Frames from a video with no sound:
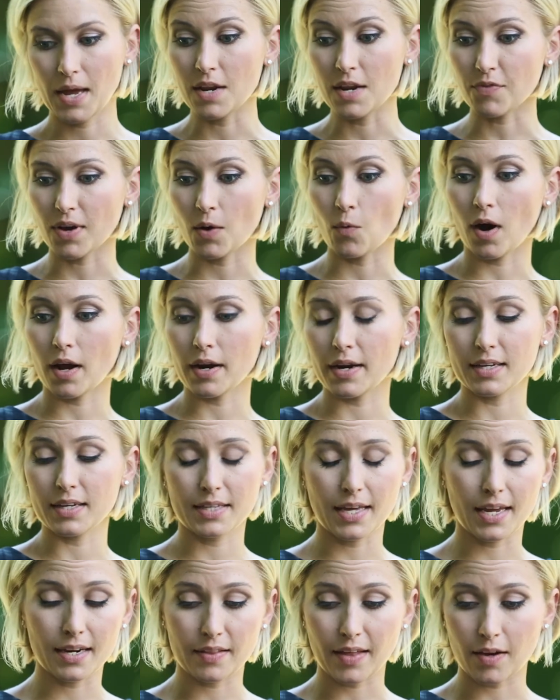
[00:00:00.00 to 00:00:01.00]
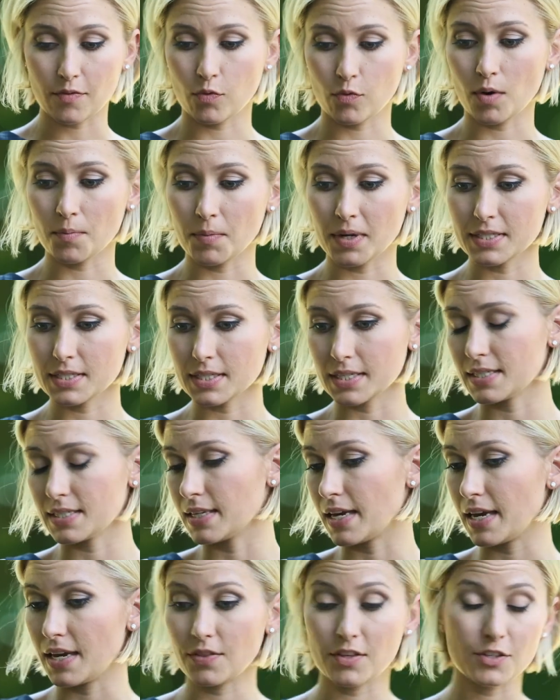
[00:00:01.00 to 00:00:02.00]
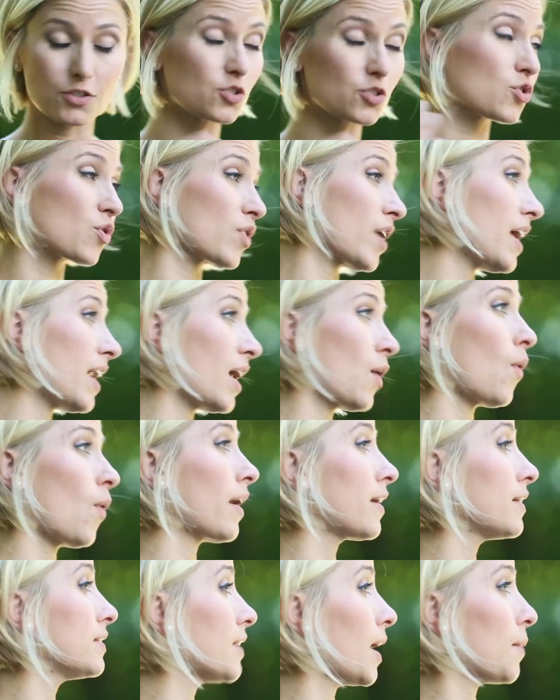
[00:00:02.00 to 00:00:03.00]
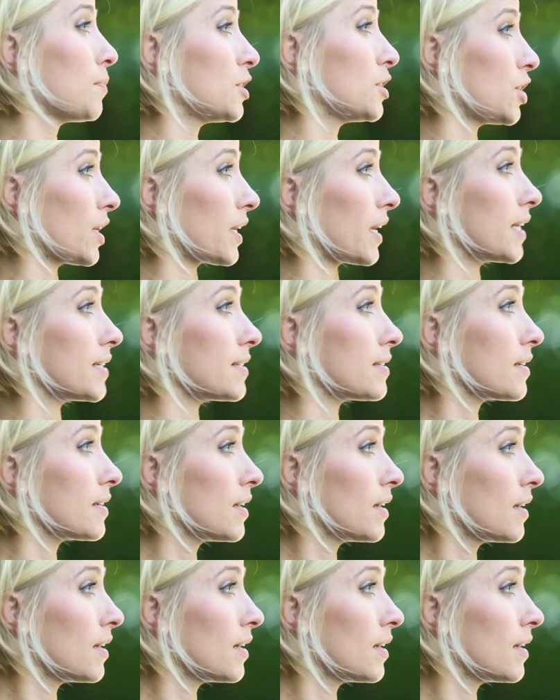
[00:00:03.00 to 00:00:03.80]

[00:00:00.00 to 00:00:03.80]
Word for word: And if I wanted at the end of that four months, I say, this is great and I want to adopt the chickens.